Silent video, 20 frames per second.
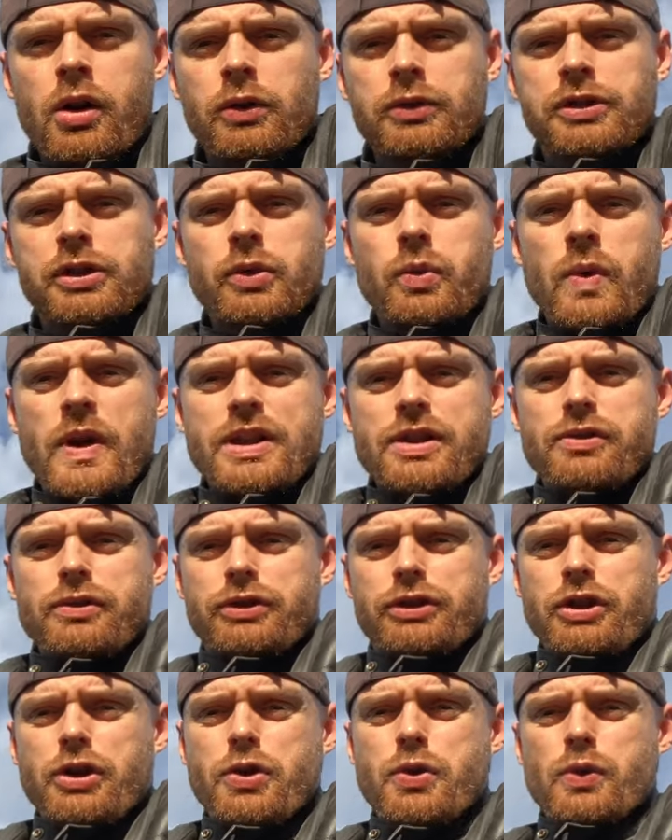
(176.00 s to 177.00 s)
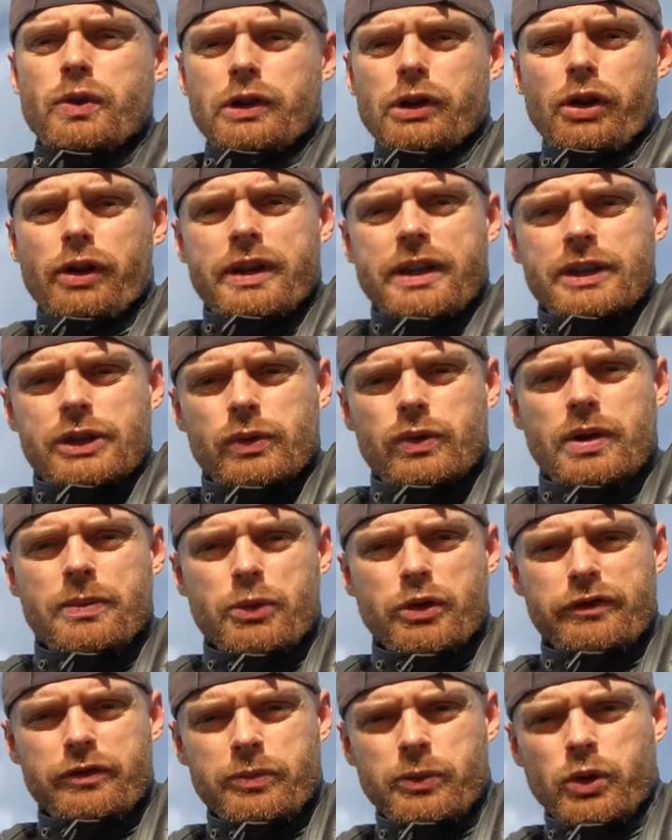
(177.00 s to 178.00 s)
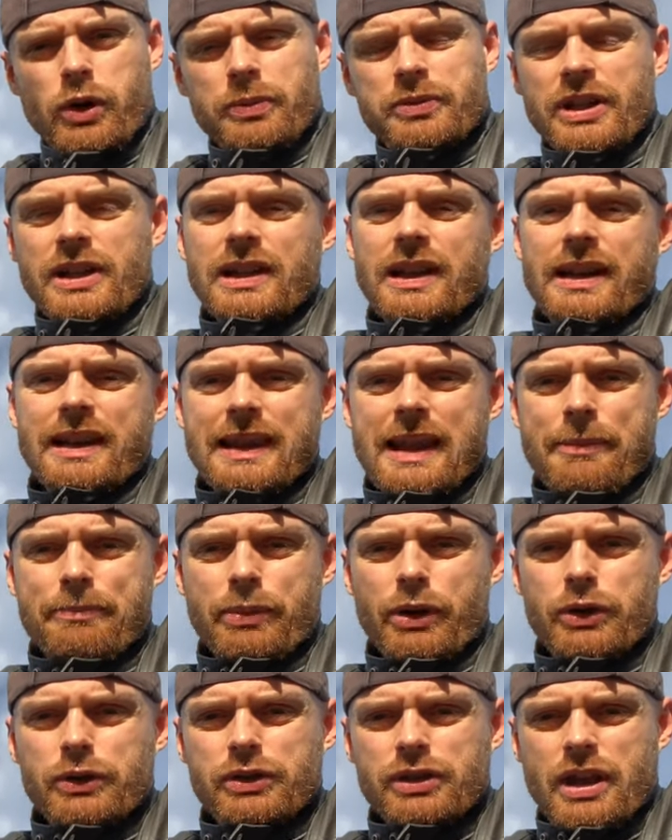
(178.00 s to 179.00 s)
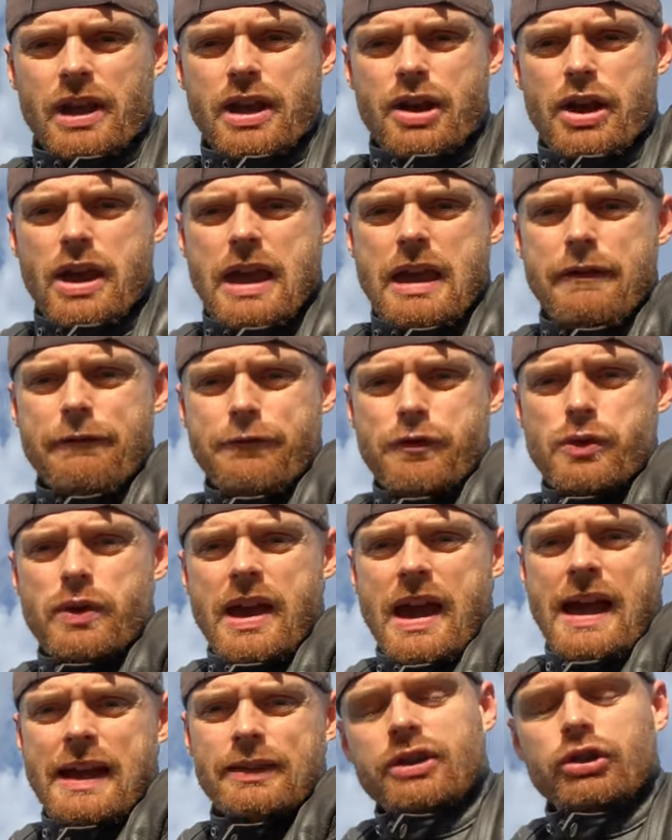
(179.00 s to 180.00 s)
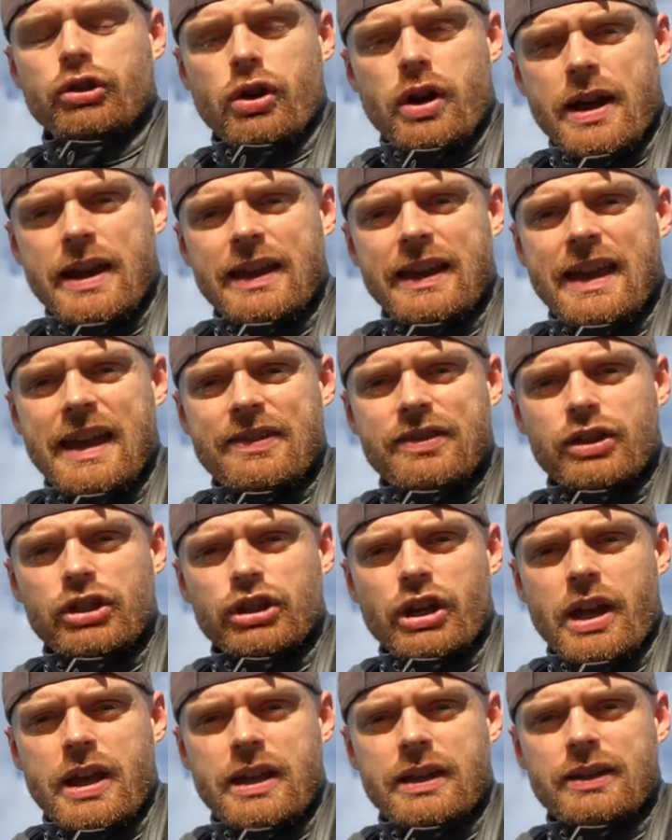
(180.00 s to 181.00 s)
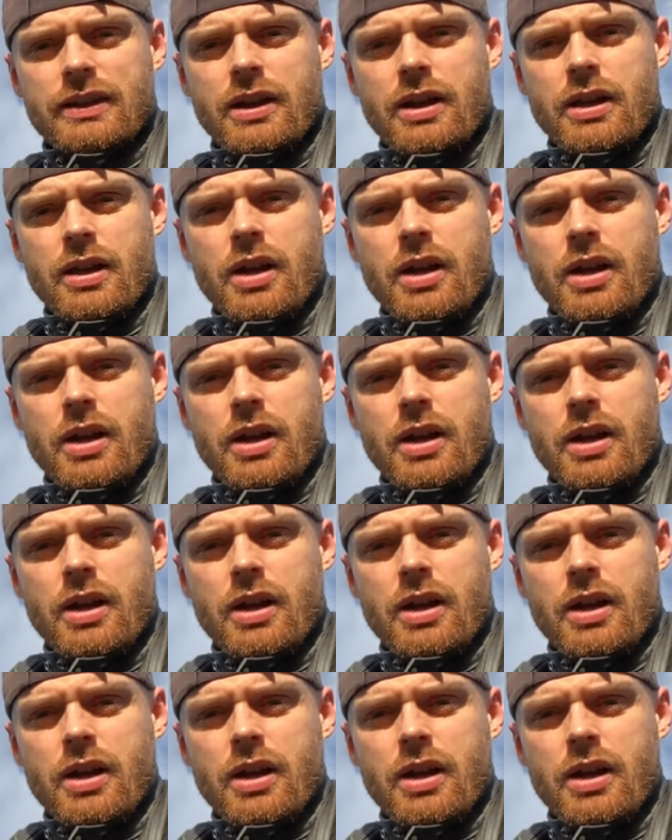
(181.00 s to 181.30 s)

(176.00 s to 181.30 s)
Also, when you do lock it to an immovable object like a lamppost, if you can, try and get the chain